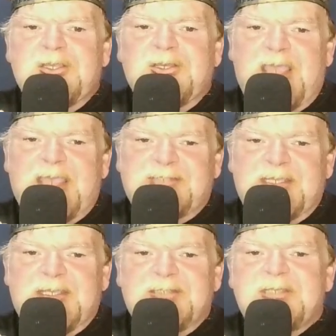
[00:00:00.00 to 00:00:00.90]
as
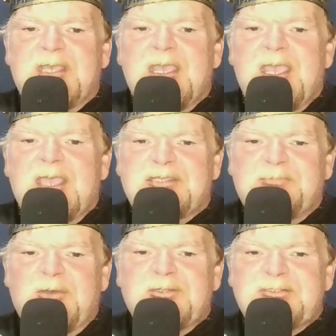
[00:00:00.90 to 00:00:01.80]
is. As a
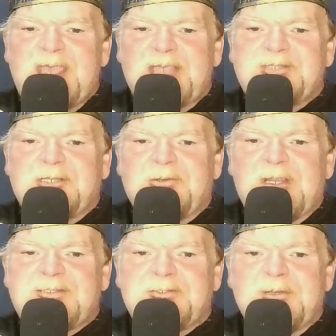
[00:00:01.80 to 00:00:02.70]
bonus action, it
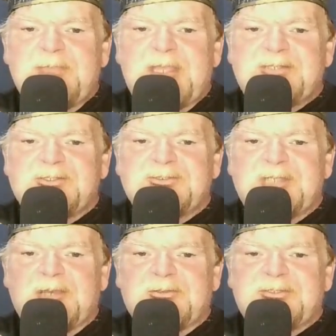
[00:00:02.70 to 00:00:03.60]
creates 3 magical
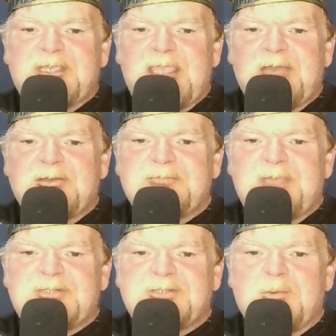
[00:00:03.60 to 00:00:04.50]
stones that count as
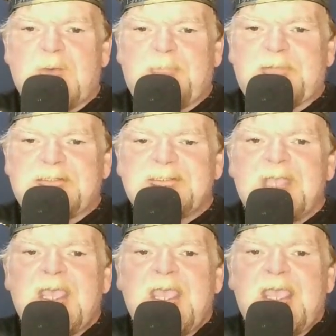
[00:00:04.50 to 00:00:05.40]
magical weapons,
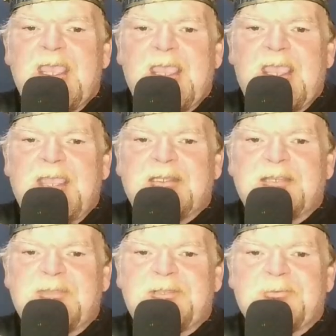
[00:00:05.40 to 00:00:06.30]
and can
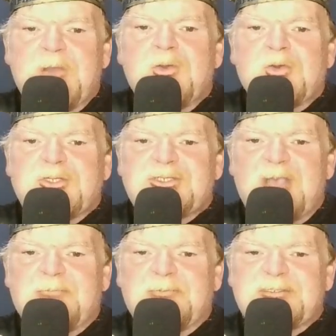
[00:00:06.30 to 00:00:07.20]
be thrown or
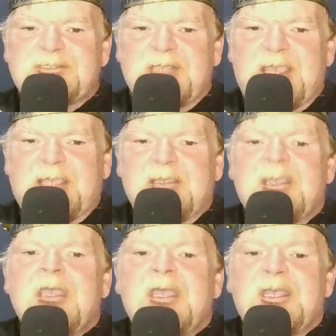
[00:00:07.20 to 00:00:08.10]
shot from a sling,
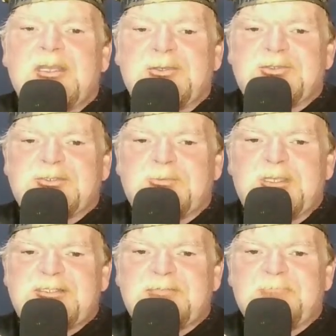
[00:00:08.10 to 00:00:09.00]
and uses
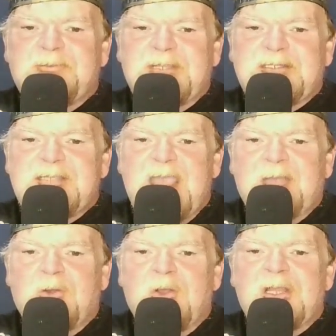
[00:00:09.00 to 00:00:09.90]
wisdom for the
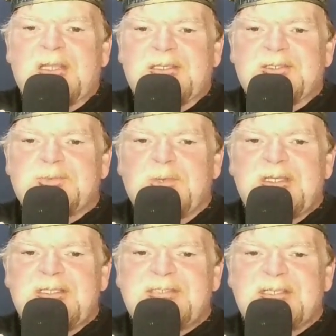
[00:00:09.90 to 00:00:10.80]
attack roll and deals 1d6